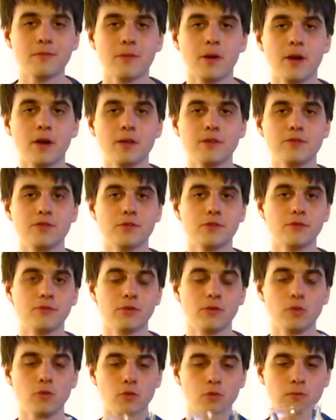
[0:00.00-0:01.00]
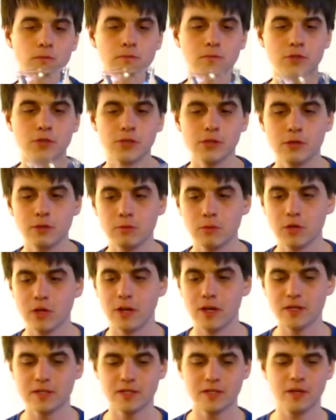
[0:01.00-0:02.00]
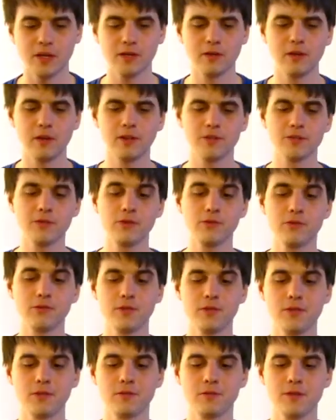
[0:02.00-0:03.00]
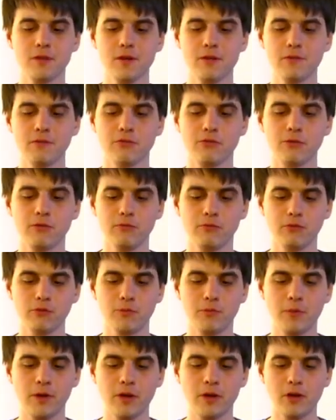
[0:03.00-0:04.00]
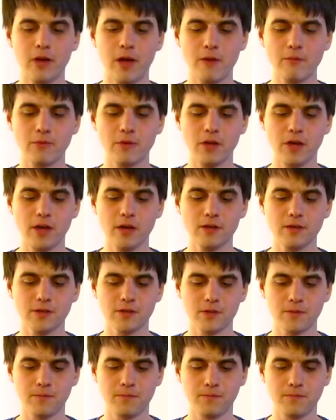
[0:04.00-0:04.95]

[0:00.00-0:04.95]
my Juval tulip glass. I like to use it from Imperial IPAs.